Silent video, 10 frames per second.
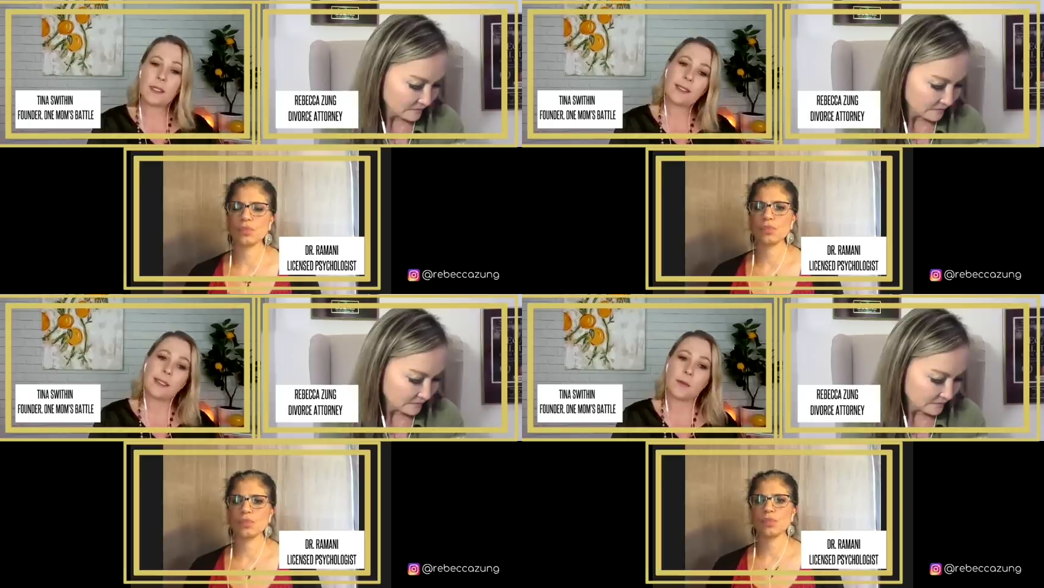
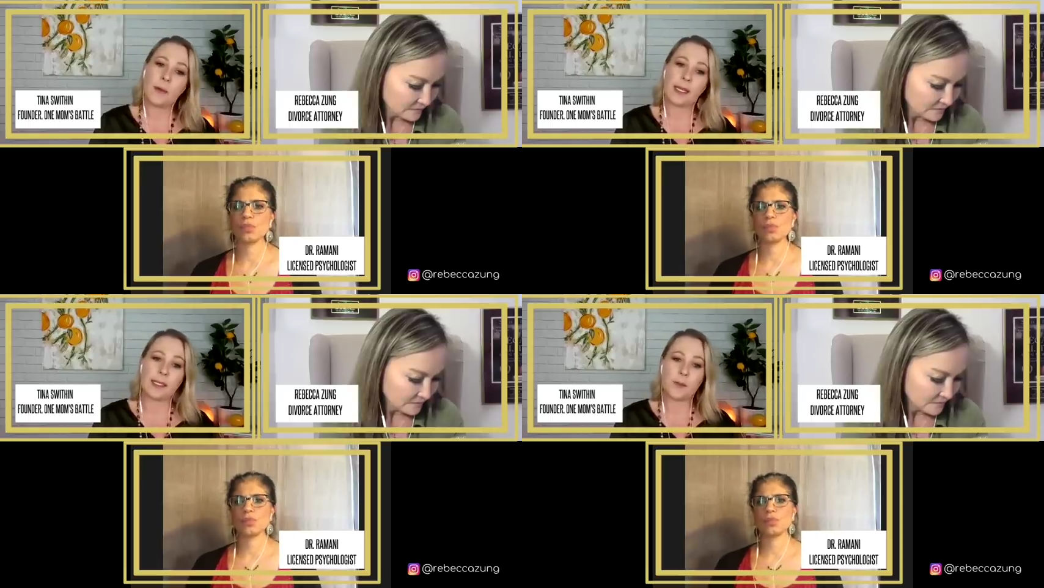Speaker 1: was his
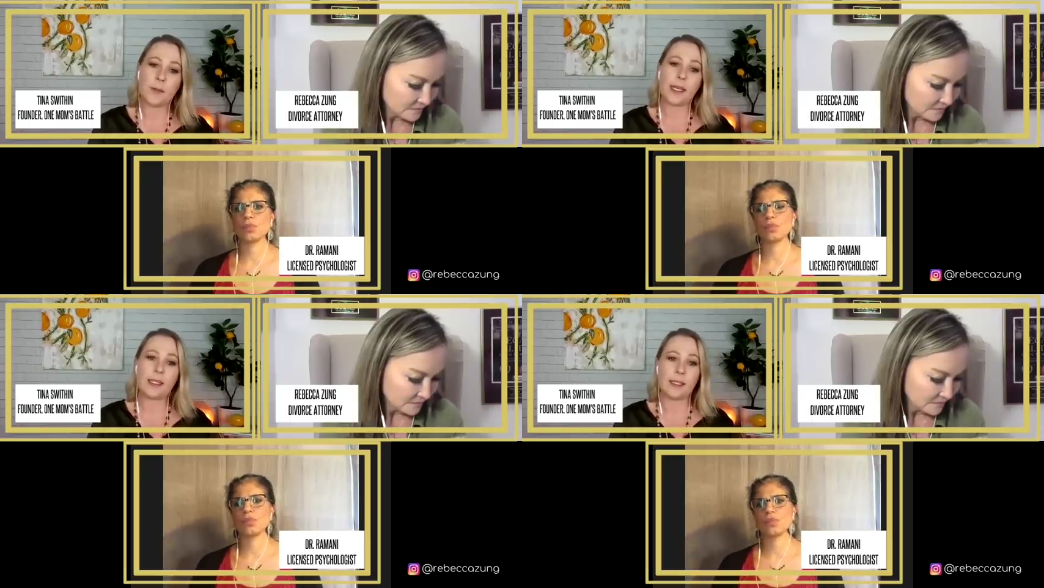biggest
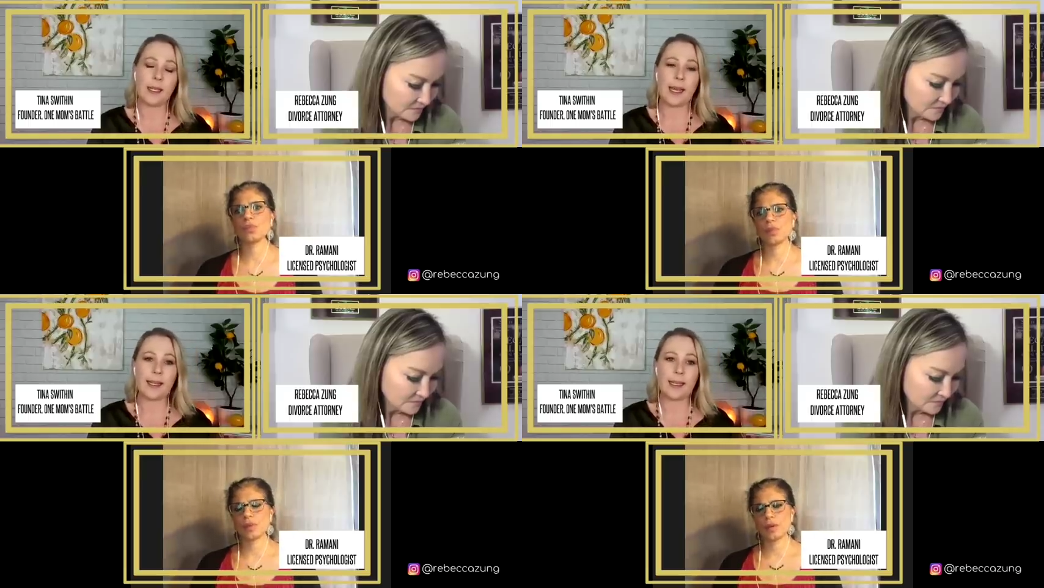button
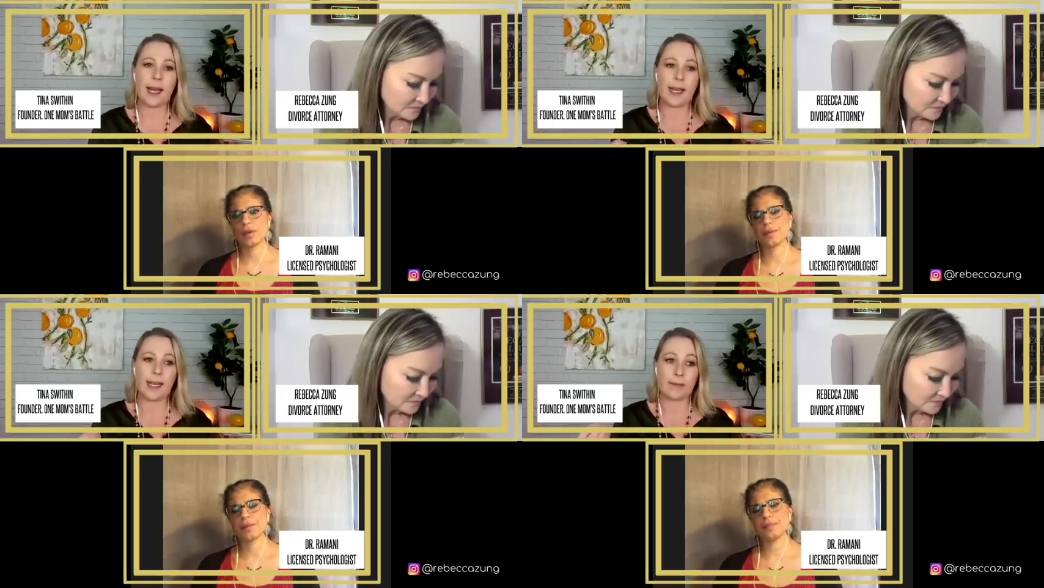and
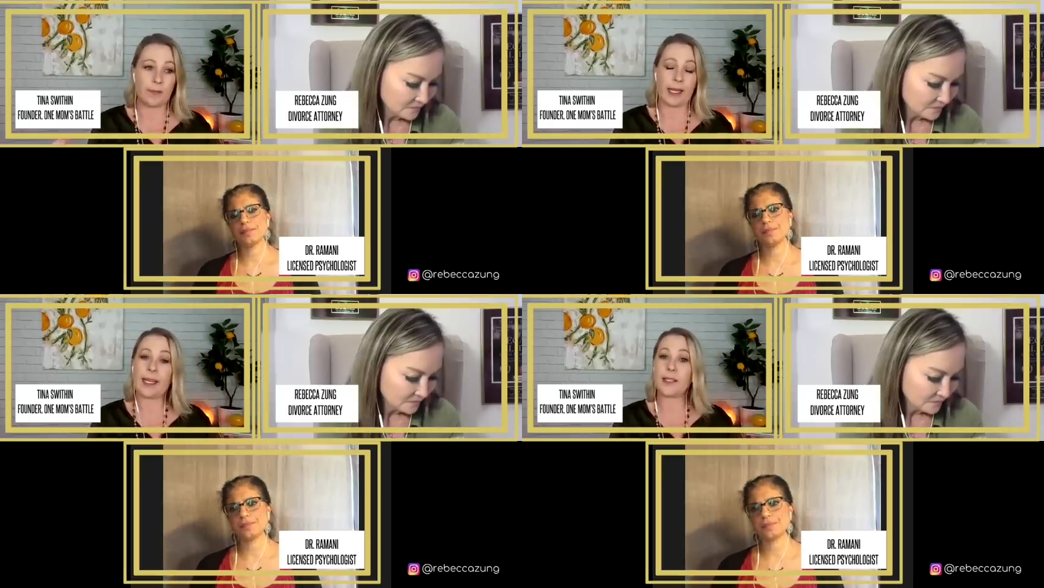i
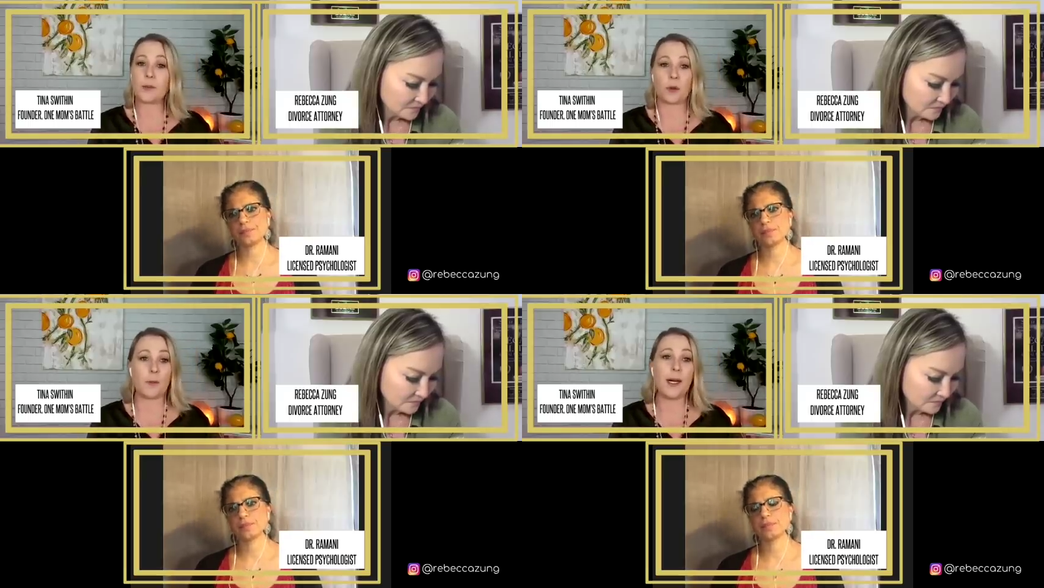the kids
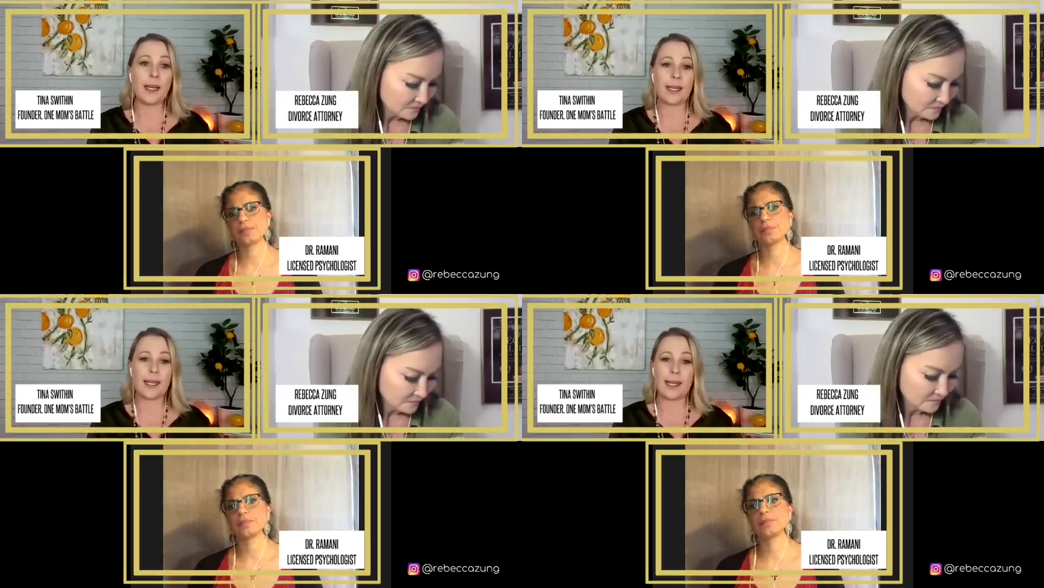were
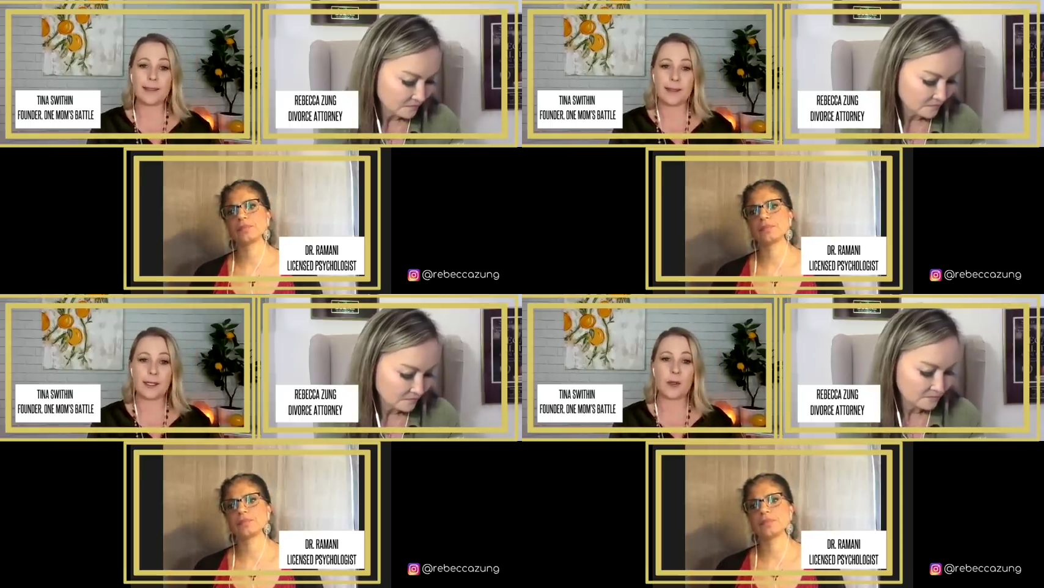mine and
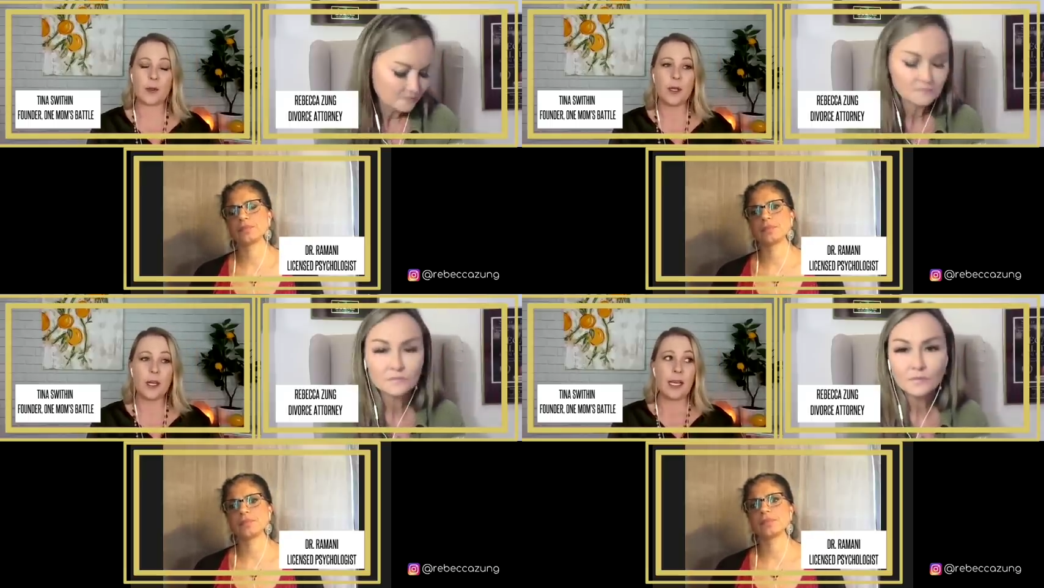
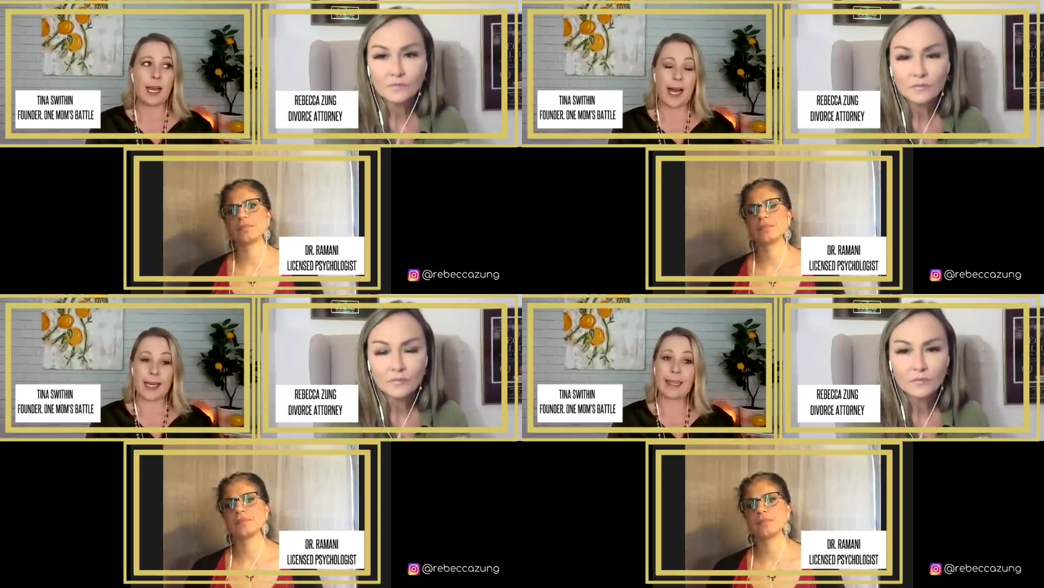so
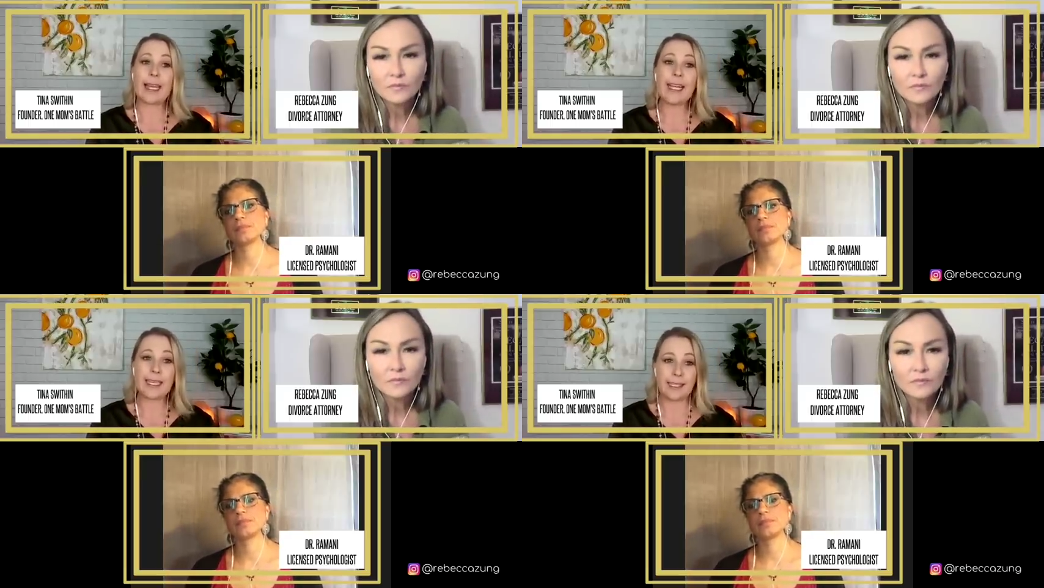i
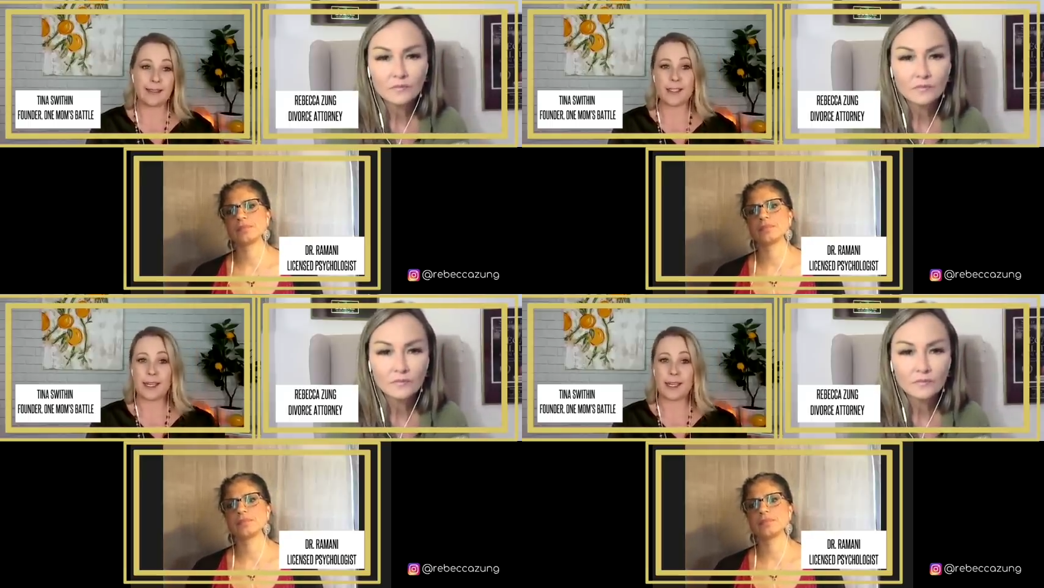let his